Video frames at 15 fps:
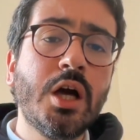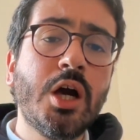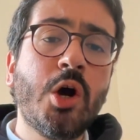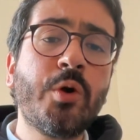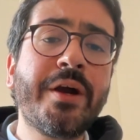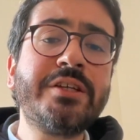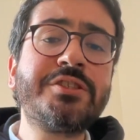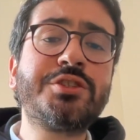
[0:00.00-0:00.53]

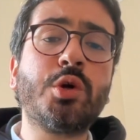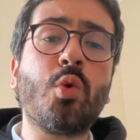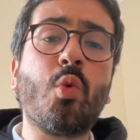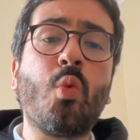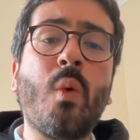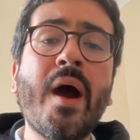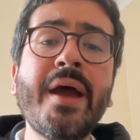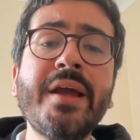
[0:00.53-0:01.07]
Okay, so
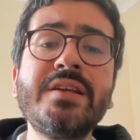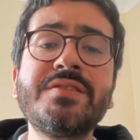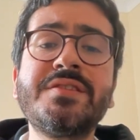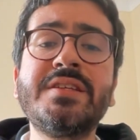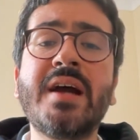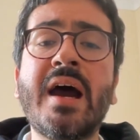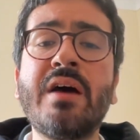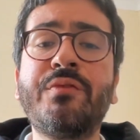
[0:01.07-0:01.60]
why is
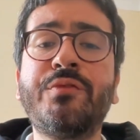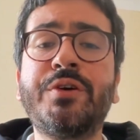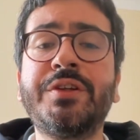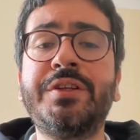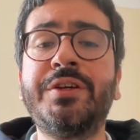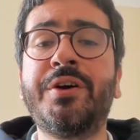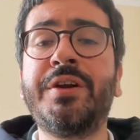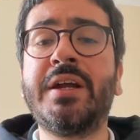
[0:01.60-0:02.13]
the a
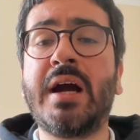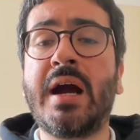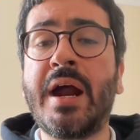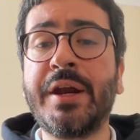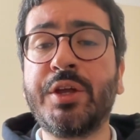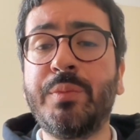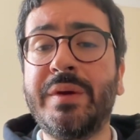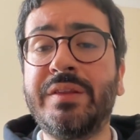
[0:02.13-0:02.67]
fortiori
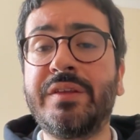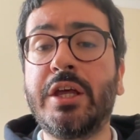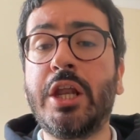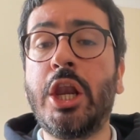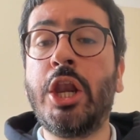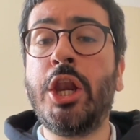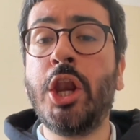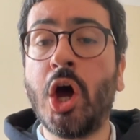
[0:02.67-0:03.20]
argument
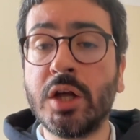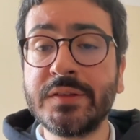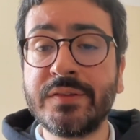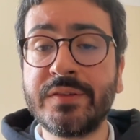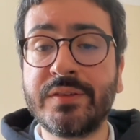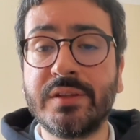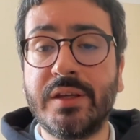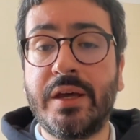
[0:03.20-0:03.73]

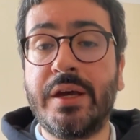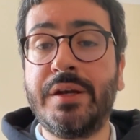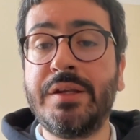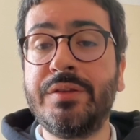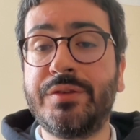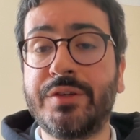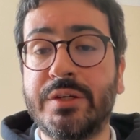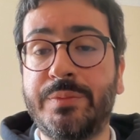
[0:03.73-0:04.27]
not an
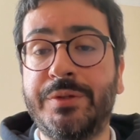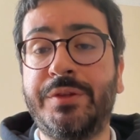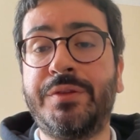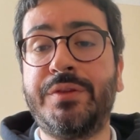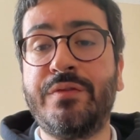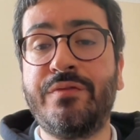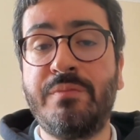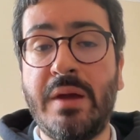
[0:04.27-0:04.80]

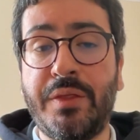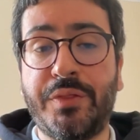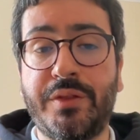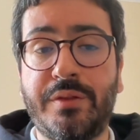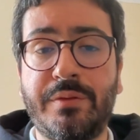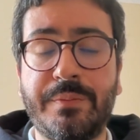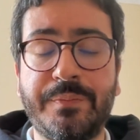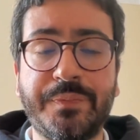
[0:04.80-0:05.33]
interpretative
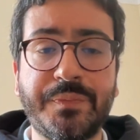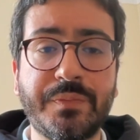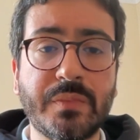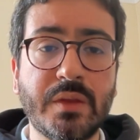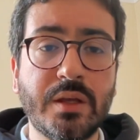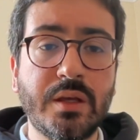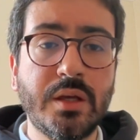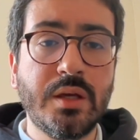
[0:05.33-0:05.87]
method?
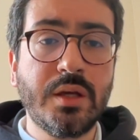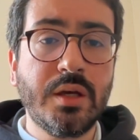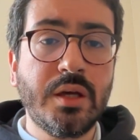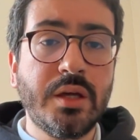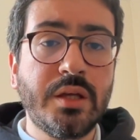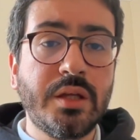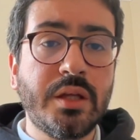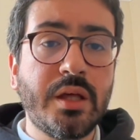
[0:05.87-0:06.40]

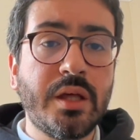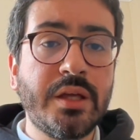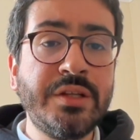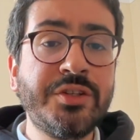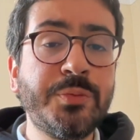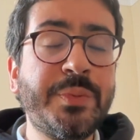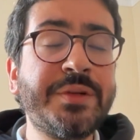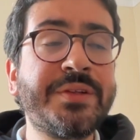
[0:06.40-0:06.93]

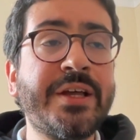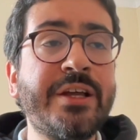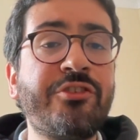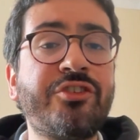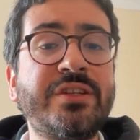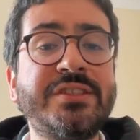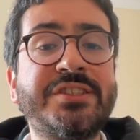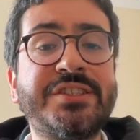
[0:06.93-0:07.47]

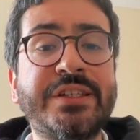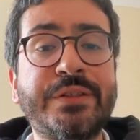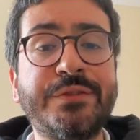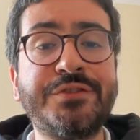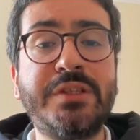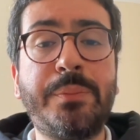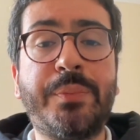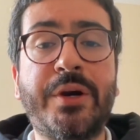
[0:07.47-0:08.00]
Interpretation serves
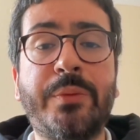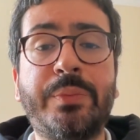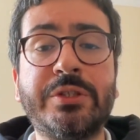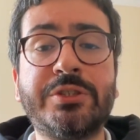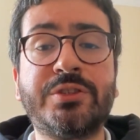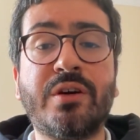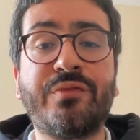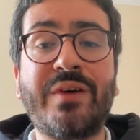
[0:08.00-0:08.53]
the
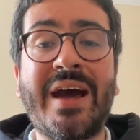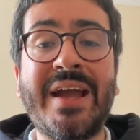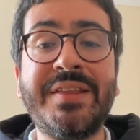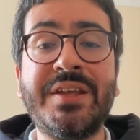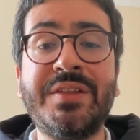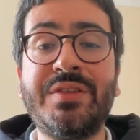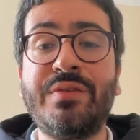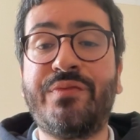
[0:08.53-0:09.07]
purpose of
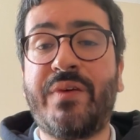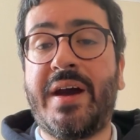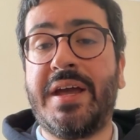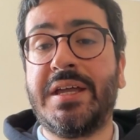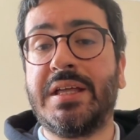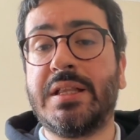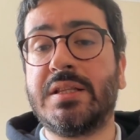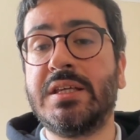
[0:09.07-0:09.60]

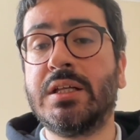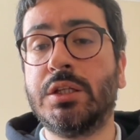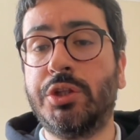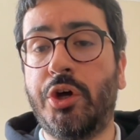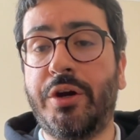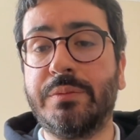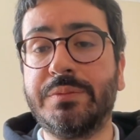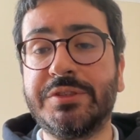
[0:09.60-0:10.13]
identifying legal
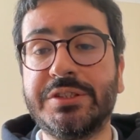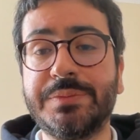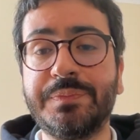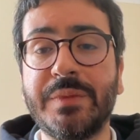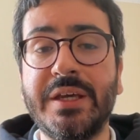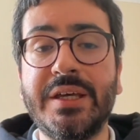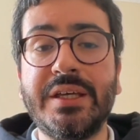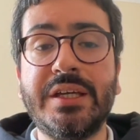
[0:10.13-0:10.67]
norms.
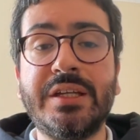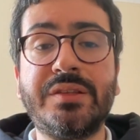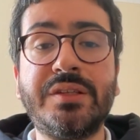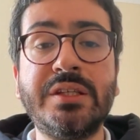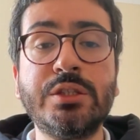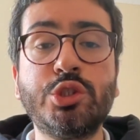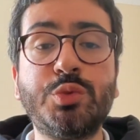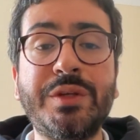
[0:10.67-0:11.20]
It
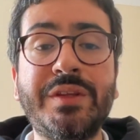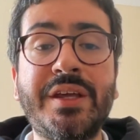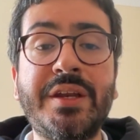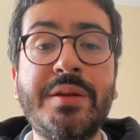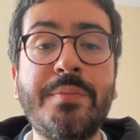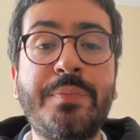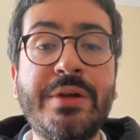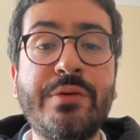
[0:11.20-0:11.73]
deals with an
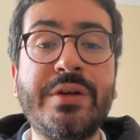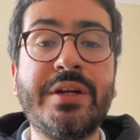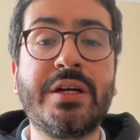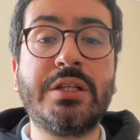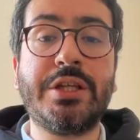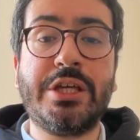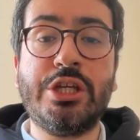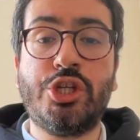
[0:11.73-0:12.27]

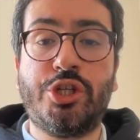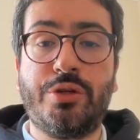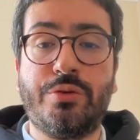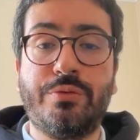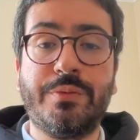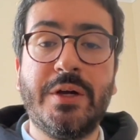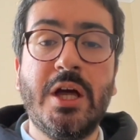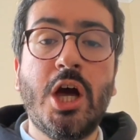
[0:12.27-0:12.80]
empirical
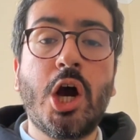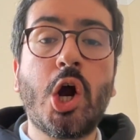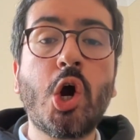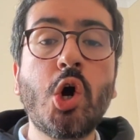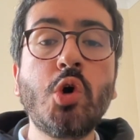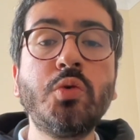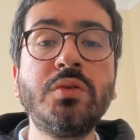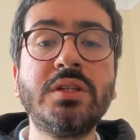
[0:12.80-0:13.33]
issue.
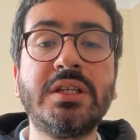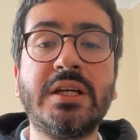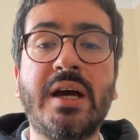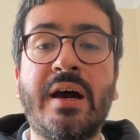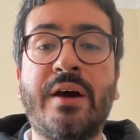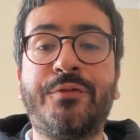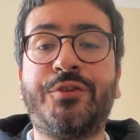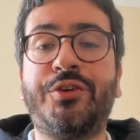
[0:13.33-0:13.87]
Only
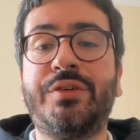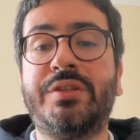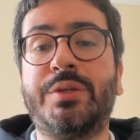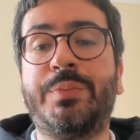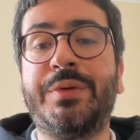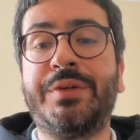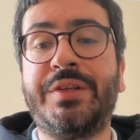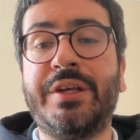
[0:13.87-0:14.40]
after
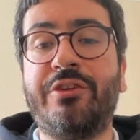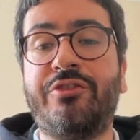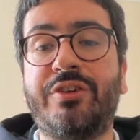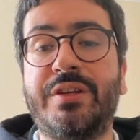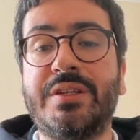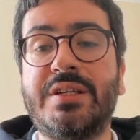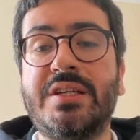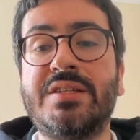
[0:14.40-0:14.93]

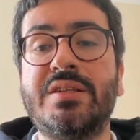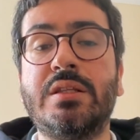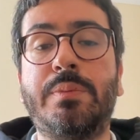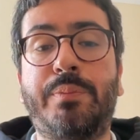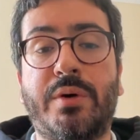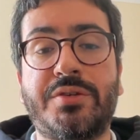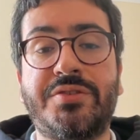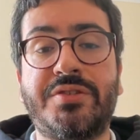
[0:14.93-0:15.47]
interpretation is it
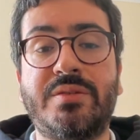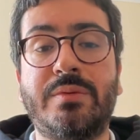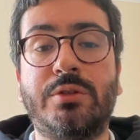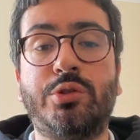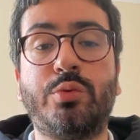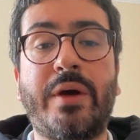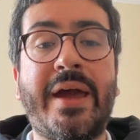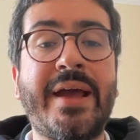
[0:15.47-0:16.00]
possible
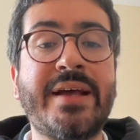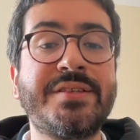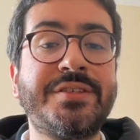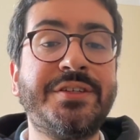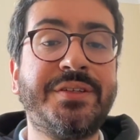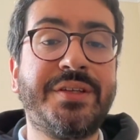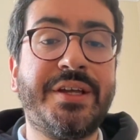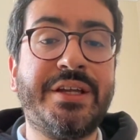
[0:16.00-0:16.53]
to
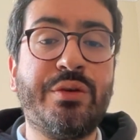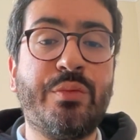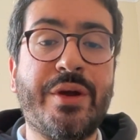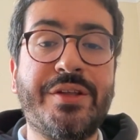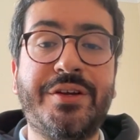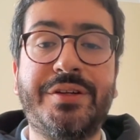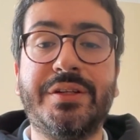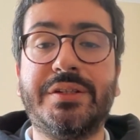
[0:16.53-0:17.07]
ascertain
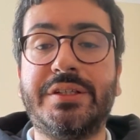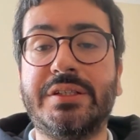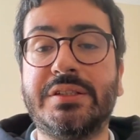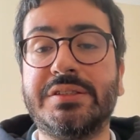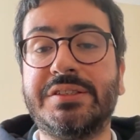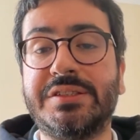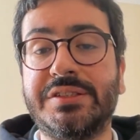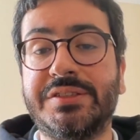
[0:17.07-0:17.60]
whether the legal
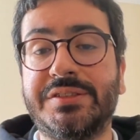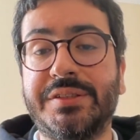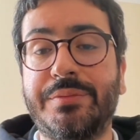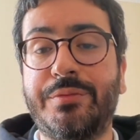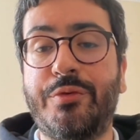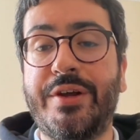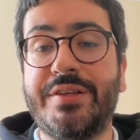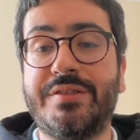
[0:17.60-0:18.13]

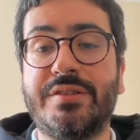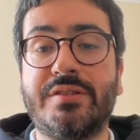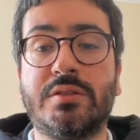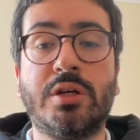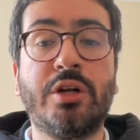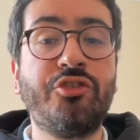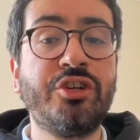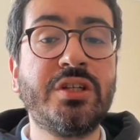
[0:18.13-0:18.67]
system raises
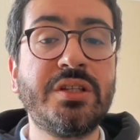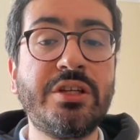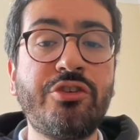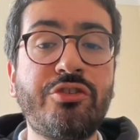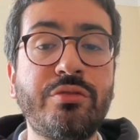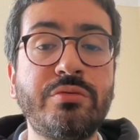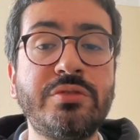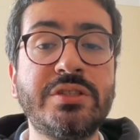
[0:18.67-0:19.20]
logical
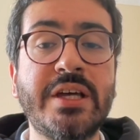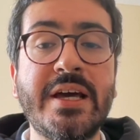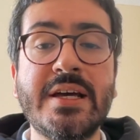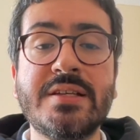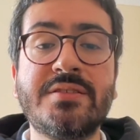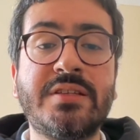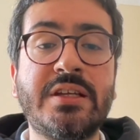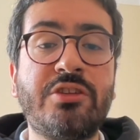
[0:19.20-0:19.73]
issues
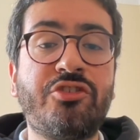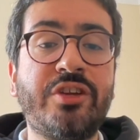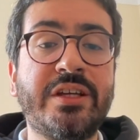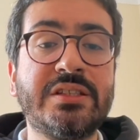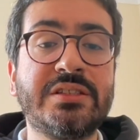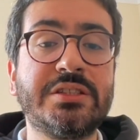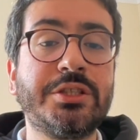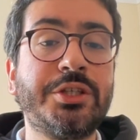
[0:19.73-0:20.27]
such
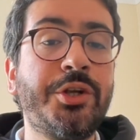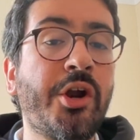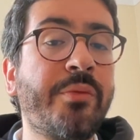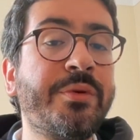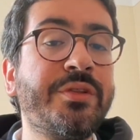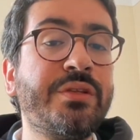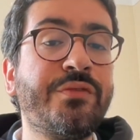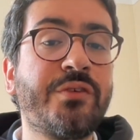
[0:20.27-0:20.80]
as
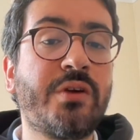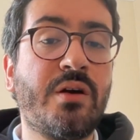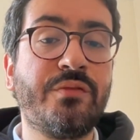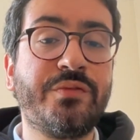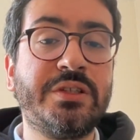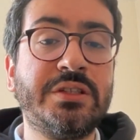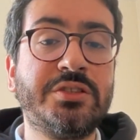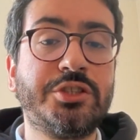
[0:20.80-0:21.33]
normative
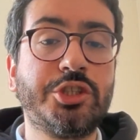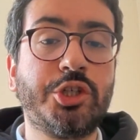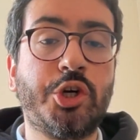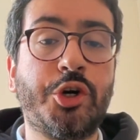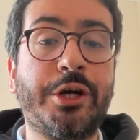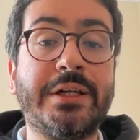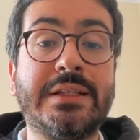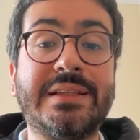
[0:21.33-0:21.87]
conflicts
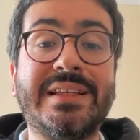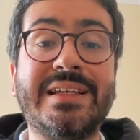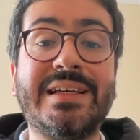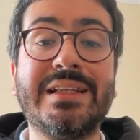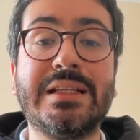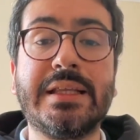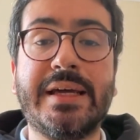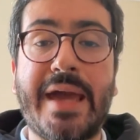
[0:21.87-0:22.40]
or
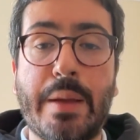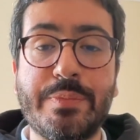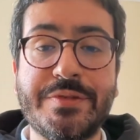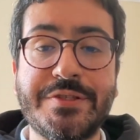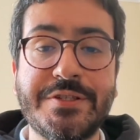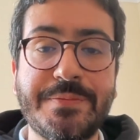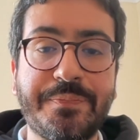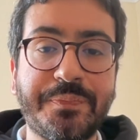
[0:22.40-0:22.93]
legal
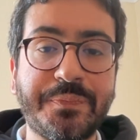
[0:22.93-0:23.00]
gaps.